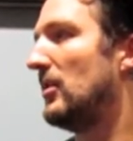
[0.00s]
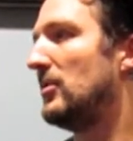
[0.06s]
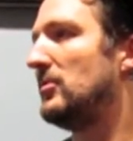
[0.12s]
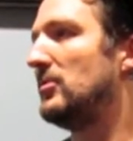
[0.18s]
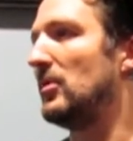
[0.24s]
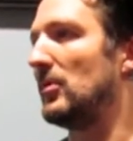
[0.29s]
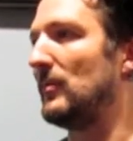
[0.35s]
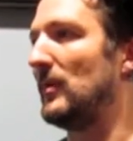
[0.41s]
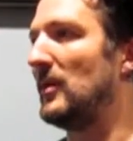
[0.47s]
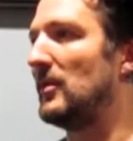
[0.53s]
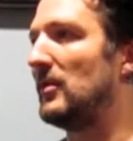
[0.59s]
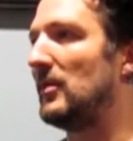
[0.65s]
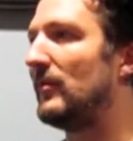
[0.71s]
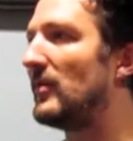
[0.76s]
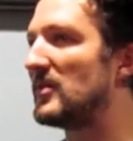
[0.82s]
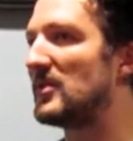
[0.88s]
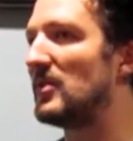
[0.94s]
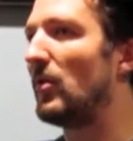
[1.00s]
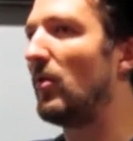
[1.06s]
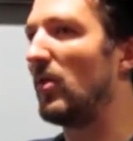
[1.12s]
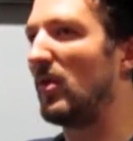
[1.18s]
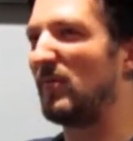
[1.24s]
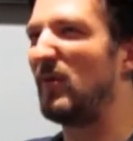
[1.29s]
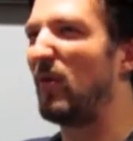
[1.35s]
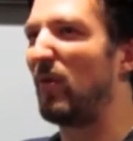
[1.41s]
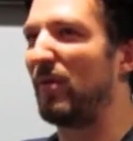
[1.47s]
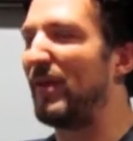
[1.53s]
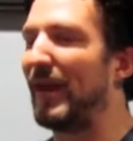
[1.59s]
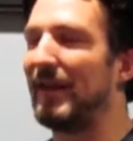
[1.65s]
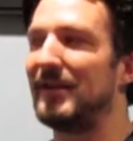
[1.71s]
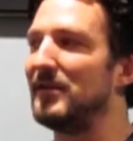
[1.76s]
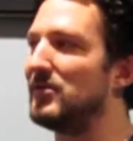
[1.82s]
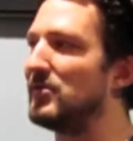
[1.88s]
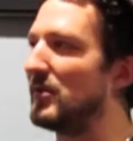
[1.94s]
Do you know what I mean? And if it's not, I'm not
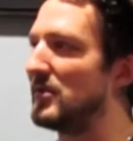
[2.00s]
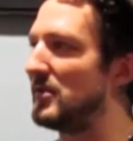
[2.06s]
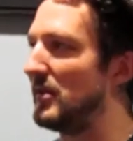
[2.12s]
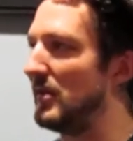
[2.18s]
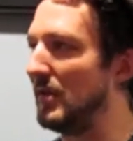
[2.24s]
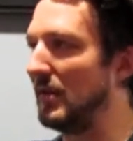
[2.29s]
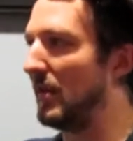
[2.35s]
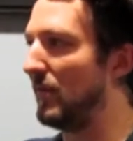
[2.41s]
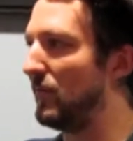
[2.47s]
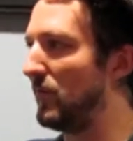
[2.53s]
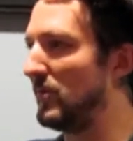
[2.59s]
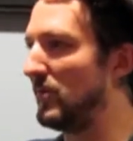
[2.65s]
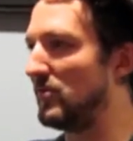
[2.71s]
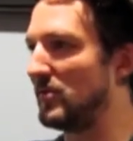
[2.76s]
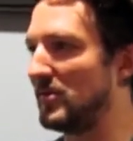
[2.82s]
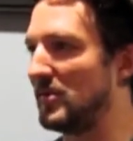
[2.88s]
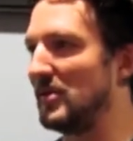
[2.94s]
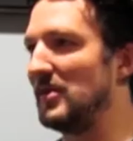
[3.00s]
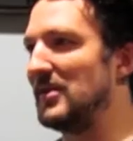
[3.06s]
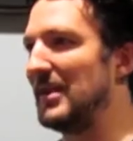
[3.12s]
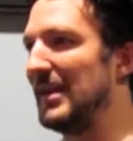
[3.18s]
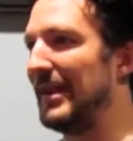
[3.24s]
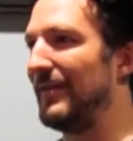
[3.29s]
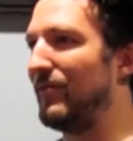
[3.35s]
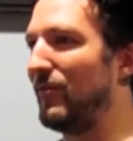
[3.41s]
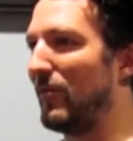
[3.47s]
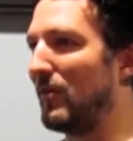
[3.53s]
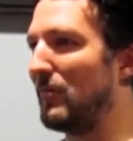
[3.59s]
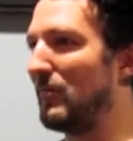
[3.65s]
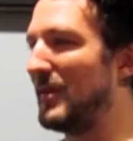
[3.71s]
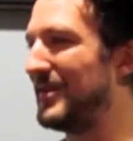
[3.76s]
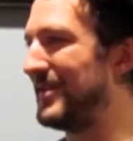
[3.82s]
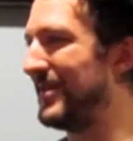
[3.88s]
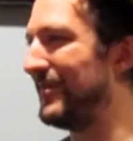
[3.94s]
that interested in it. I'm not interested in delivering
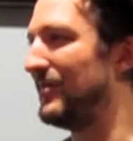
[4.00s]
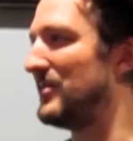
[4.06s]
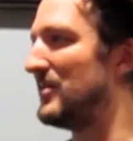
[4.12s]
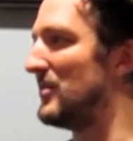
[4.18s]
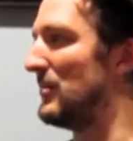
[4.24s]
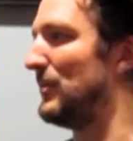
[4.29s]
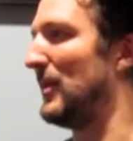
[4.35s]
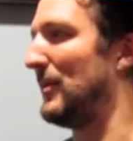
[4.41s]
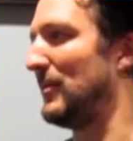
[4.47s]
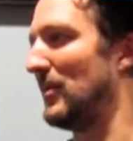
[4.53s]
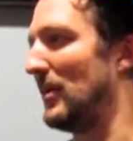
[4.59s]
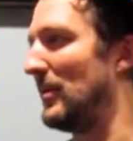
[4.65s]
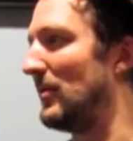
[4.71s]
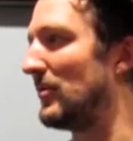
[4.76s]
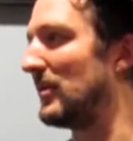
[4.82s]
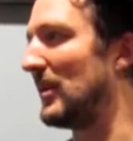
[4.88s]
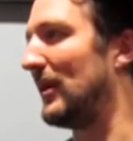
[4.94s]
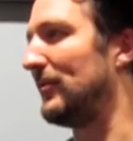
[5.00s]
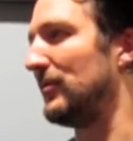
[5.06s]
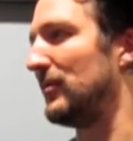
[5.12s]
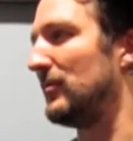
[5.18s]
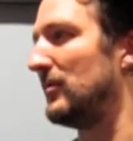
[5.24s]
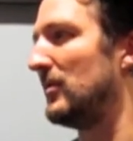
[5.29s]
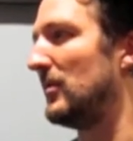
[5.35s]
missives to people I look down on.